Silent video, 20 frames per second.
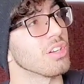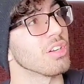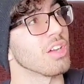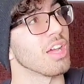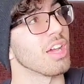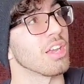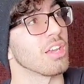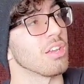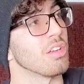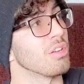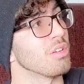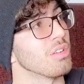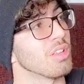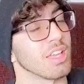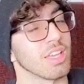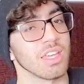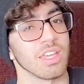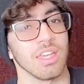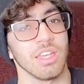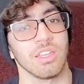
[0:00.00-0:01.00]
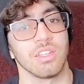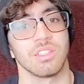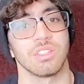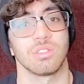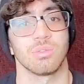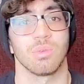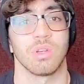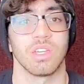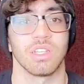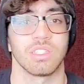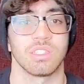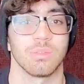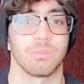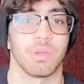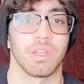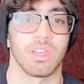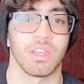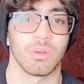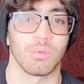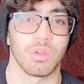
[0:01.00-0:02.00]
I don't know, like east, west,
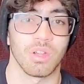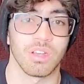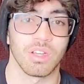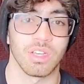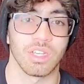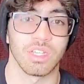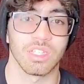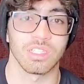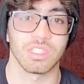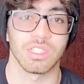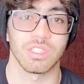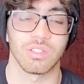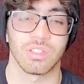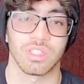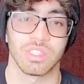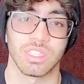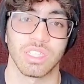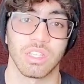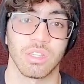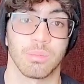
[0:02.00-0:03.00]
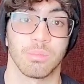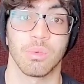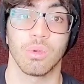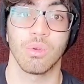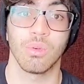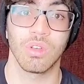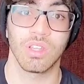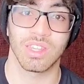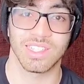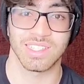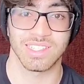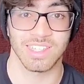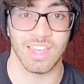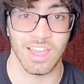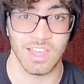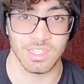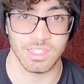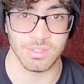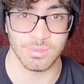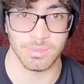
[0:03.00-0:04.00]
depending on where it is, you can see the moon in the
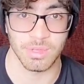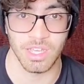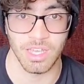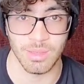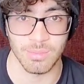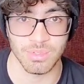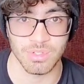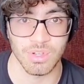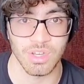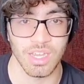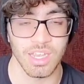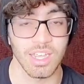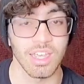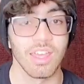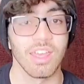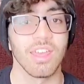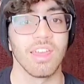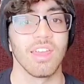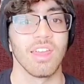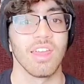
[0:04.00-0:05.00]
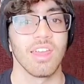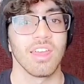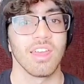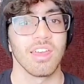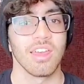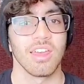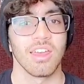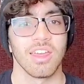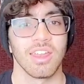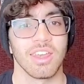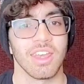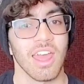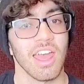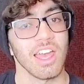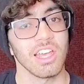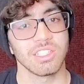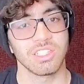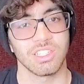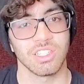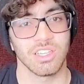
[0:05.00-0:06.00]
sky sometimes, right?
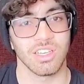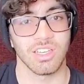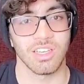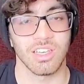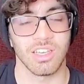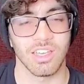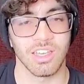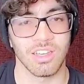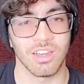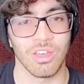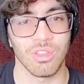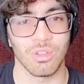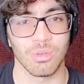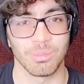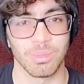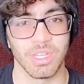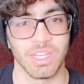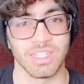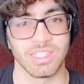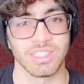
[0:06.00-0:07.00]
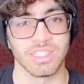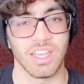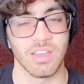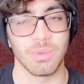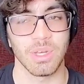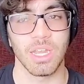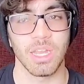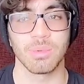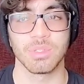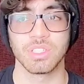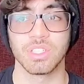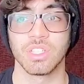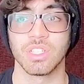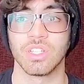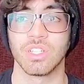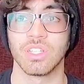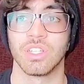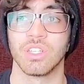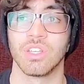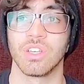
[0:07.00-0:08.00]
NASA and other places have been able
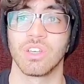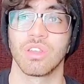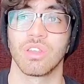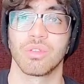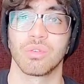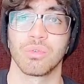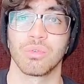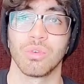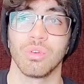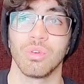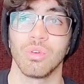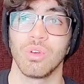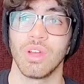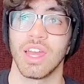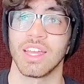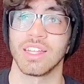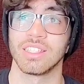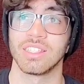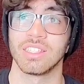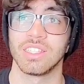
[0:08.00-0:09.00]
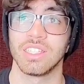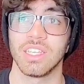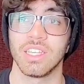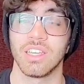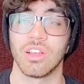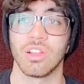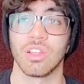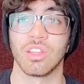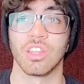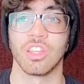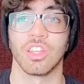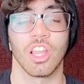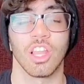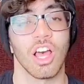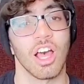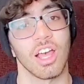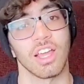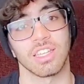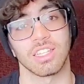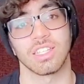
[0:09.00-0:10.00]
to look through and see a
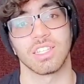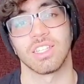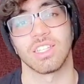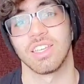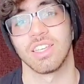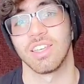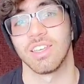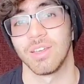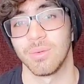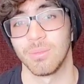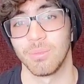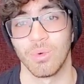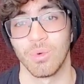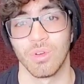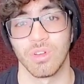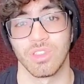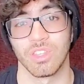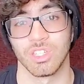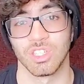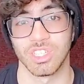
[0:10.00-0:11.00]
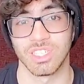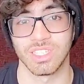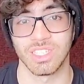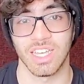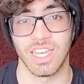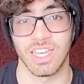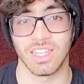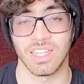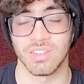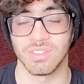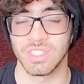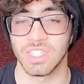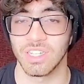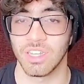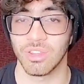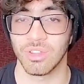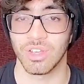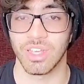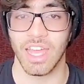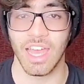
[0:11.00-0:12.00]
lot more than just that. They've seen
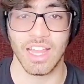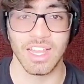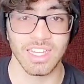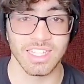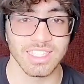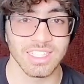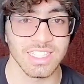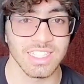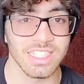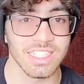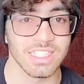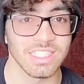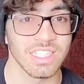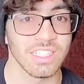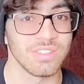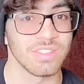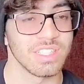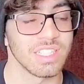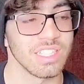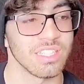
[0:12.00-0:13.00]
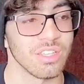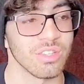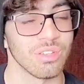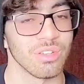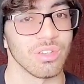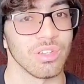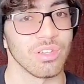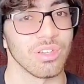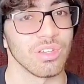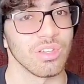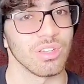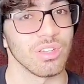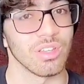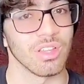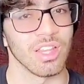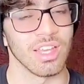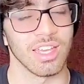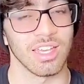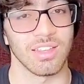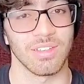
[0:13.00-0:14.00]
other galaxies, they've seen other,
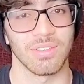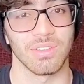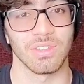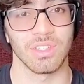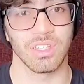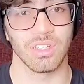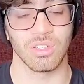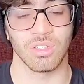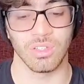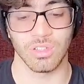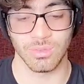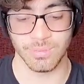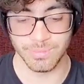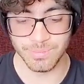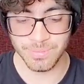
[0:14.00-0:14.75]
like, little